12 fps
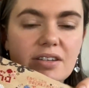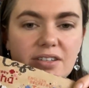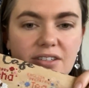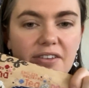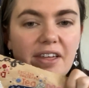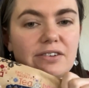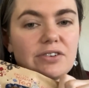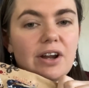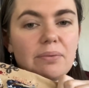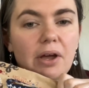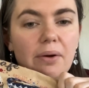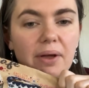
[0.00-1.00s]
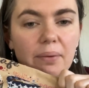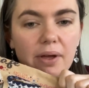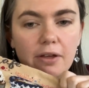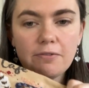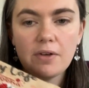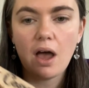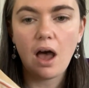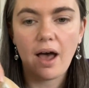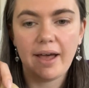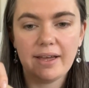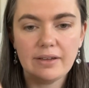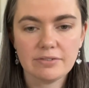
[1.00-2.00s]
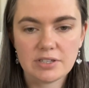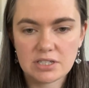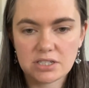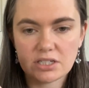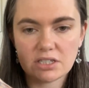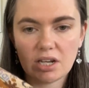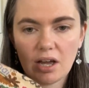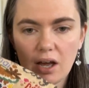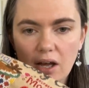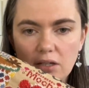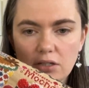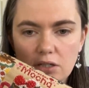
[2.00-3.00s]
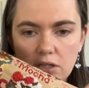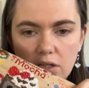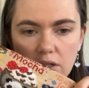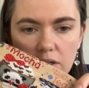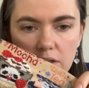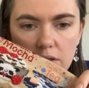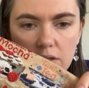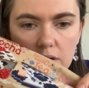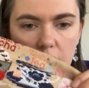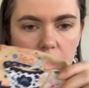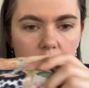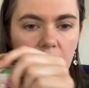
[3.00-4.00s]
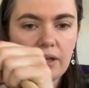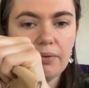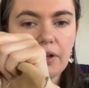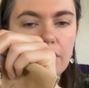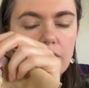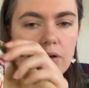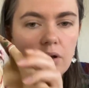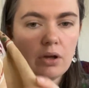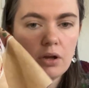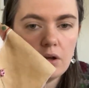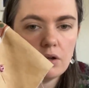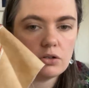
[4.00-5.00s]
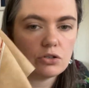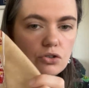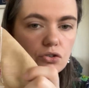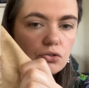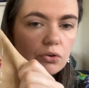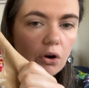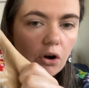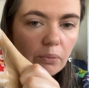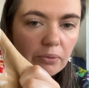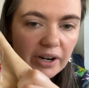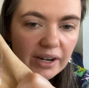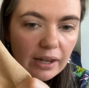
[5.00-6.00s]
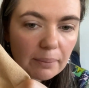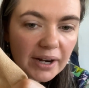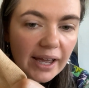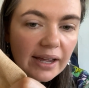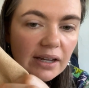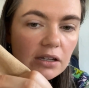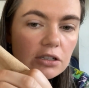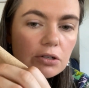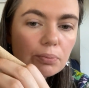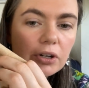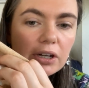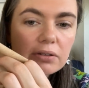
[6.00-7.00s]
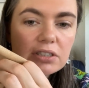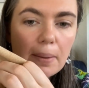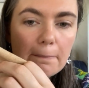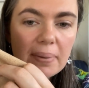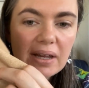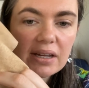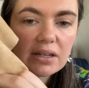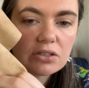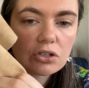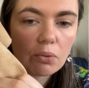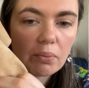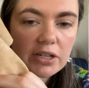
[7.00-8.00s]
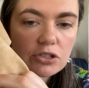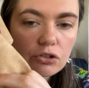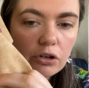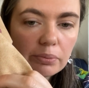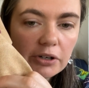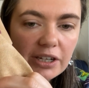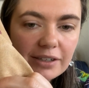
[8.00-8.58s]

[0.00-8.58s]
So that's what I'm going with. I have started, here we go, strawberry lemonade, putting some beads on my strawberry.